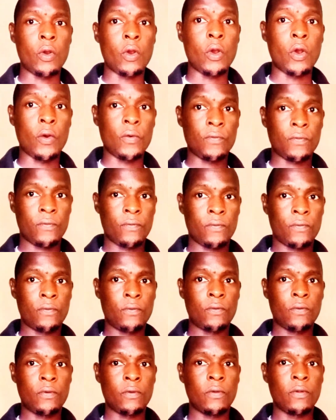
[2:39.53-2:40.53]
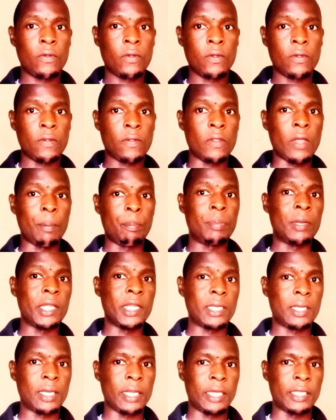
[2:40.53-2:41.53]
of the
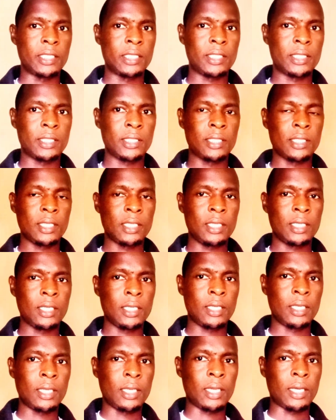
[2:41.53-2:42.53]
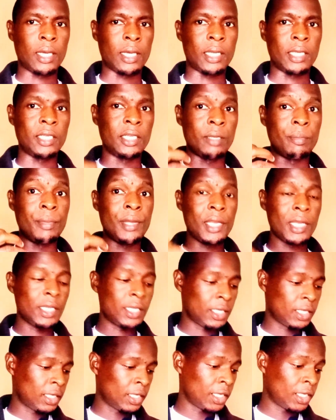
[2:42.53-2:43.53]
platelets. And in
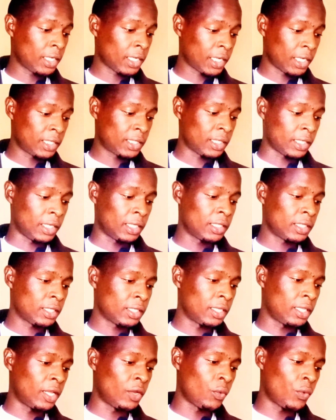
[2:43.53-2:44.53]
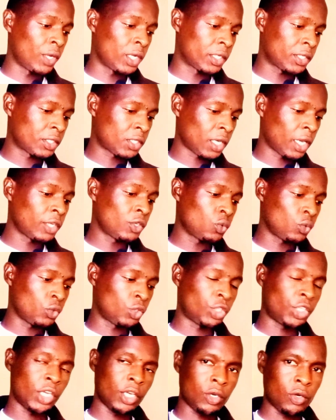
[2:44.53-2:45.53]
many cases, they will try to
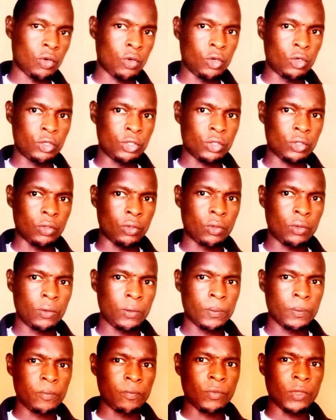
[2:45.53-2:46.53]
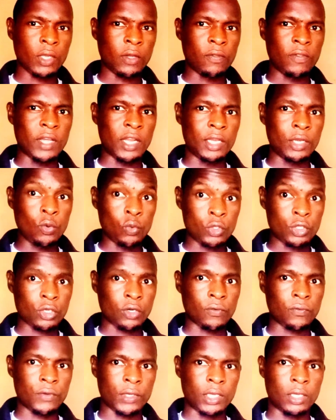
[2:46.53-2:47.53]
check also the
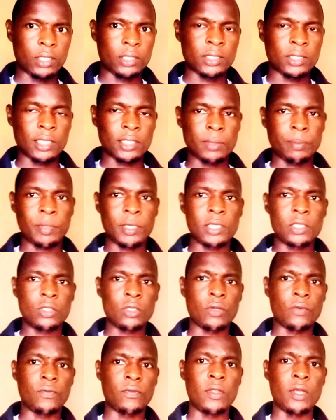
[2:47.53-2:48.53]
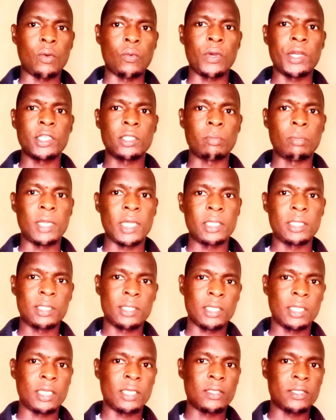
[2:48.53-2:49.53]
neutrophils as parts of the white blood
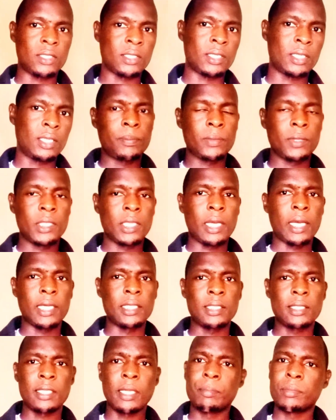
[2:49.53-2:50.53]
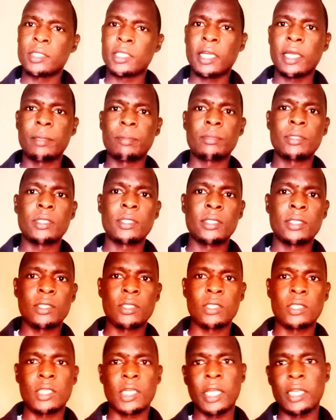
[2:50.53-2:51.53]
cells, and sometimes
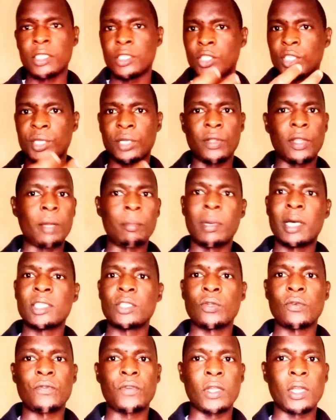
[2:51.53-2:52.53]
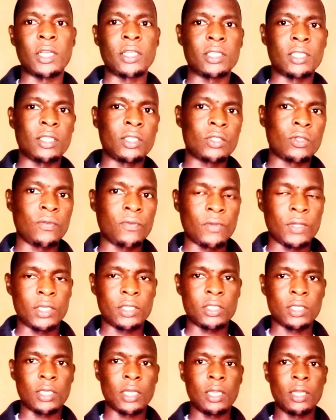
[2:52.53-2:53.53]
try and check the basophils and
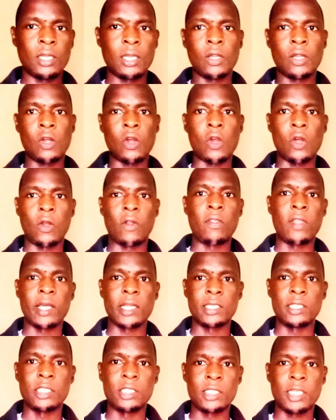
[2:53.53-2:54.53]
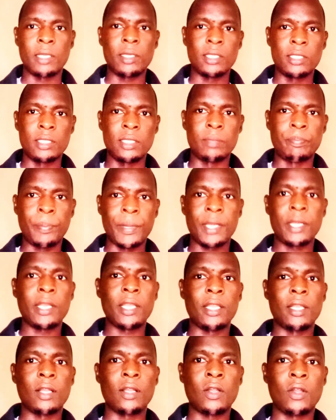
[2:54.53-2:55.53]
eosinophils, all that
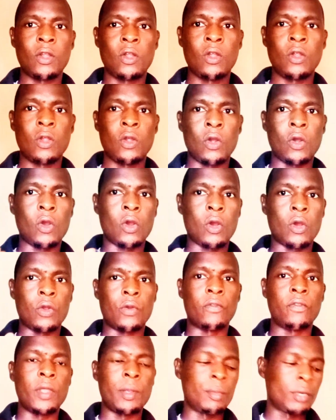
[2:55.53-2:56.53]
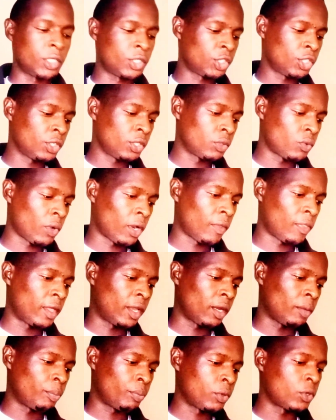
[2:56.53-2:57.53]
depending on the machine where the
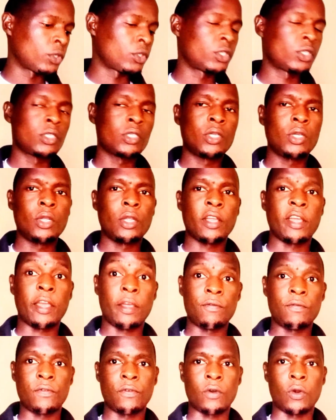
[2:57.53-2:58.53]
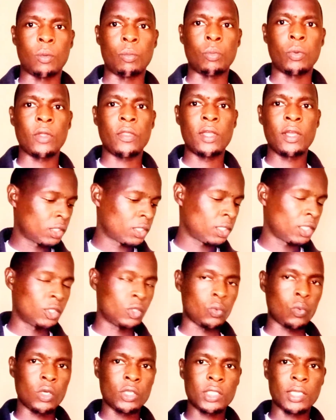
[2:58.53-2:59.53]
report came from, whether
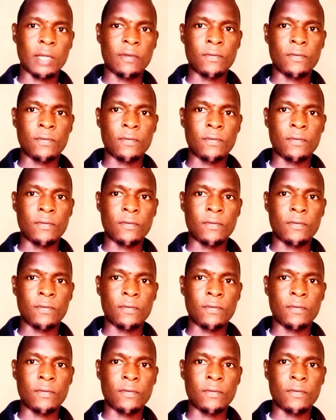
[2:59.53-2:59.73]
it was a